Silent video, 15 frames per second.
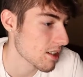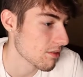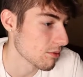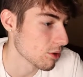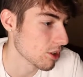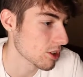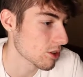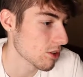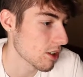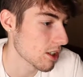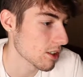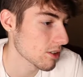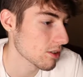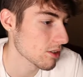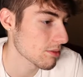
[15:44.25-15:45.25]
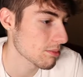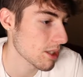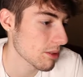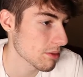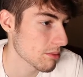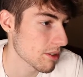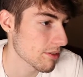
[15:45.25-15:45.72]
Verrückt Chronicles,
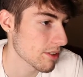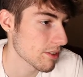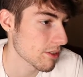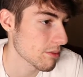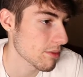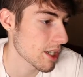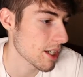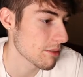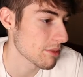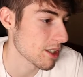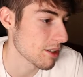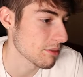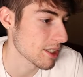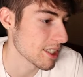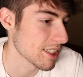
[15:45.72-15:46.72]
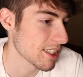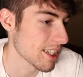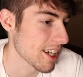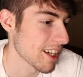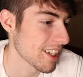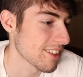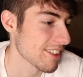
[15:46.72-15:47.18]
probably my favorite map. No, I'm kidding.
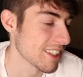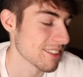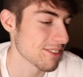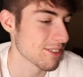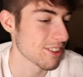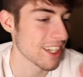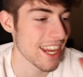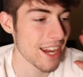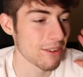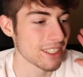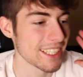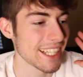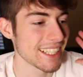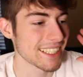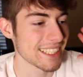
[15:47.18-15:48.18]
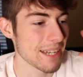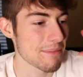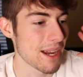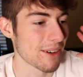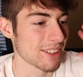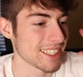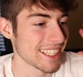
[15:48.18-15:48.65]
Anyways, we're taking a step
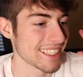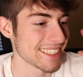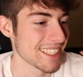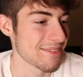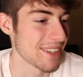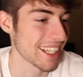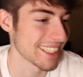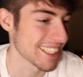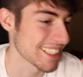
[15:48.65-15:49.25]
back. We're taking a step back.